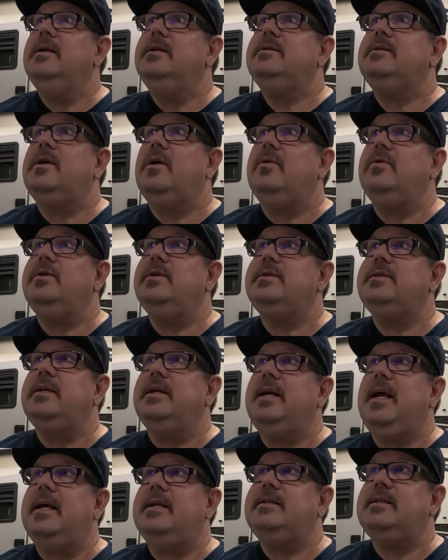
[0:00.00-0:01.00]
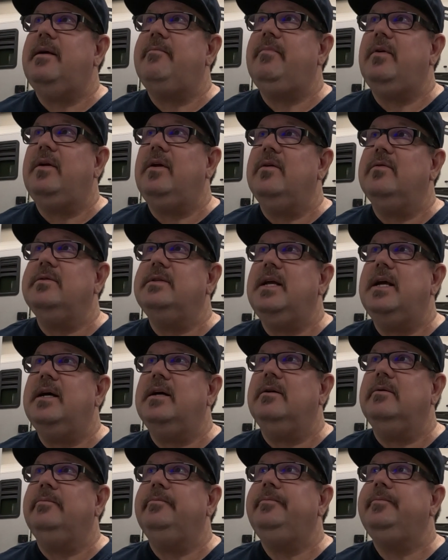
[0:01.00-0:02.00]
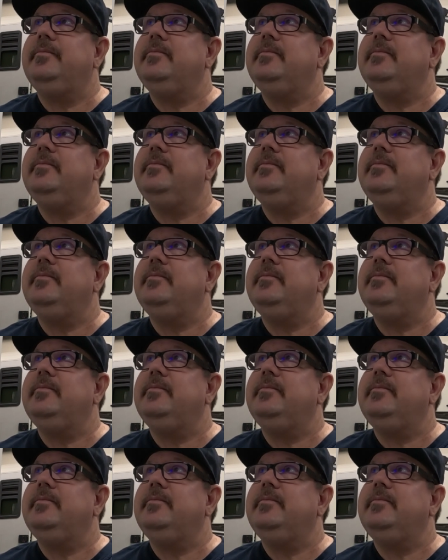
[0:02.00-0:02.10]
So just in case something goes down.